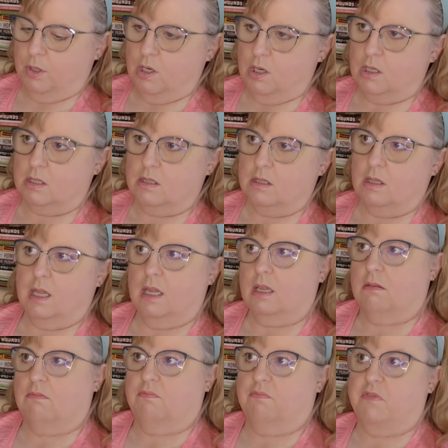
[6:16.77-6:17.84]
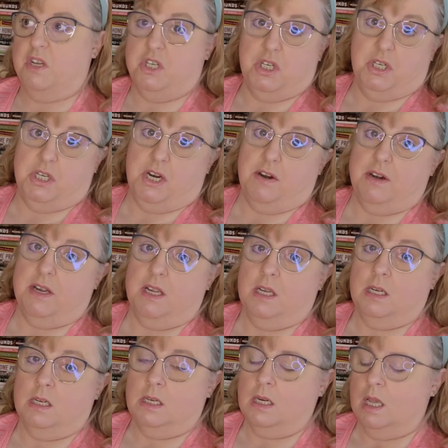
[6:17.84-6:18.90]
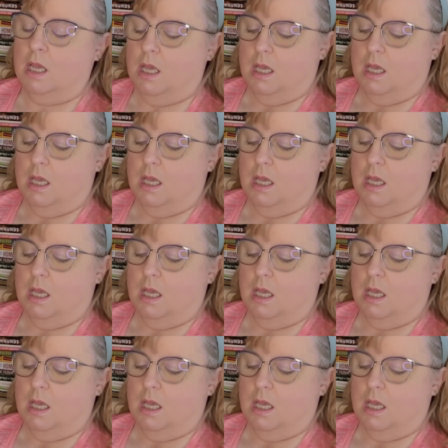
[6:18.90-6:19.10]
books, like vegetarian.